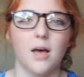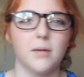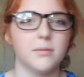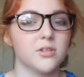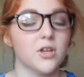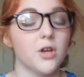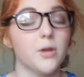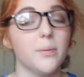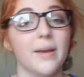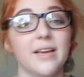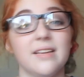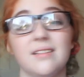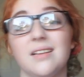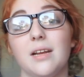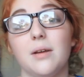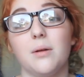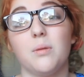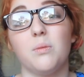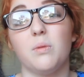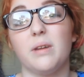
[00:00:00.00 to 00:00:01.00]
So
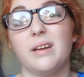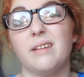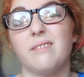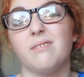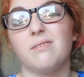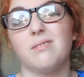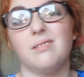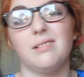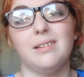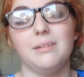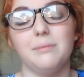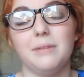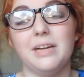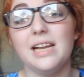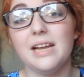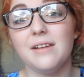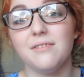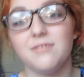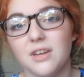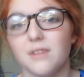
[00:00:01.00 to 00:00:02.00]
basically we
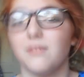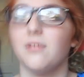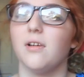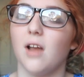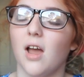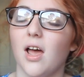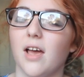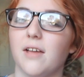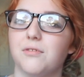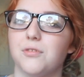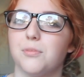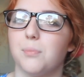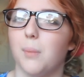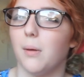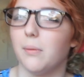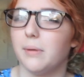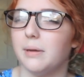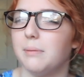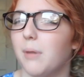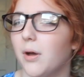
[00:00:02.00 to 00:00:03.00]
live different lives,
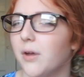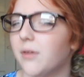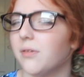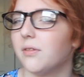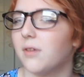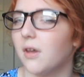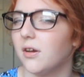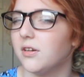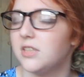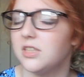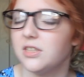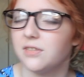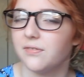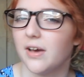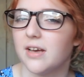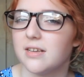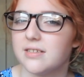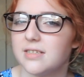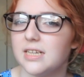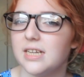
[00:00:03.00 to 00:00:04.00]
but we both go to
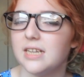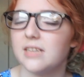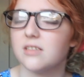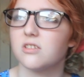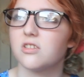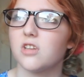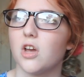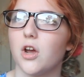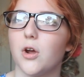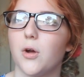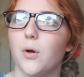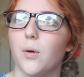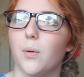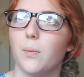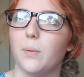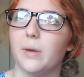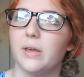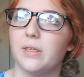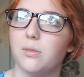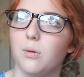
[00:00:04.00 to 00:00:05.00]
university, so
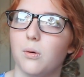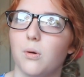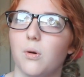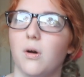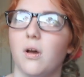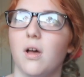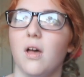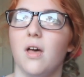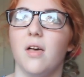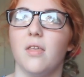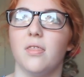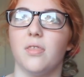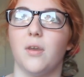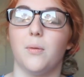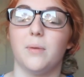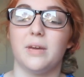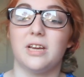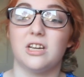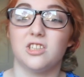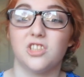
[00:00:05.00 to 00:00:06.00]
we thought
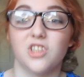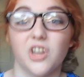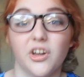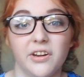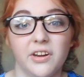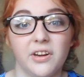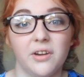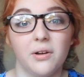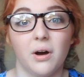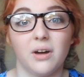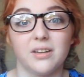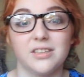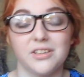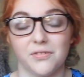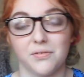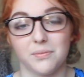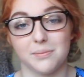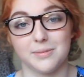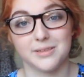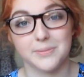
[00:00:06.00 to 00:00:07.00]
that we could show you our
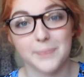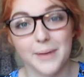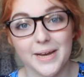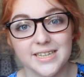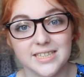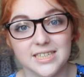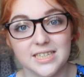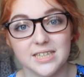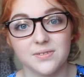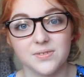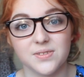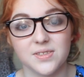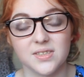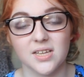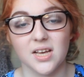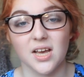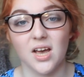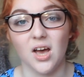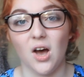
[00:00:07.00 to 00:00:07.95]
different perspectives